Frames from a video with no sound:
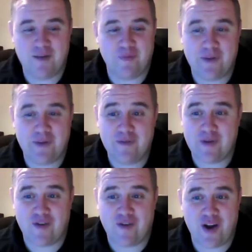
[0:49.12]
Been
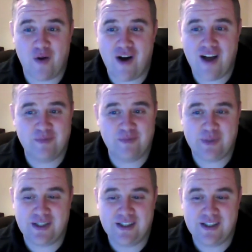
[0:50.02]
very quiet,
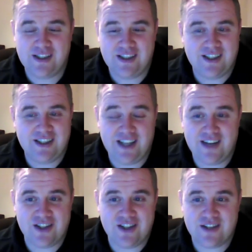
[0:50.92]
but yeah,
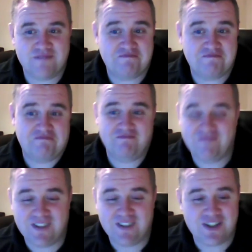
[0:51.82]
it's just
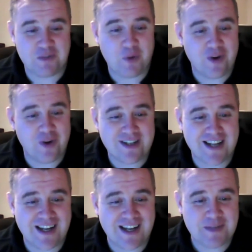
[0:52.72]
boring, isn't
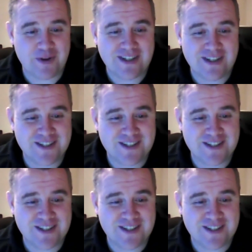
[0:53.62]
it? Let's be honest.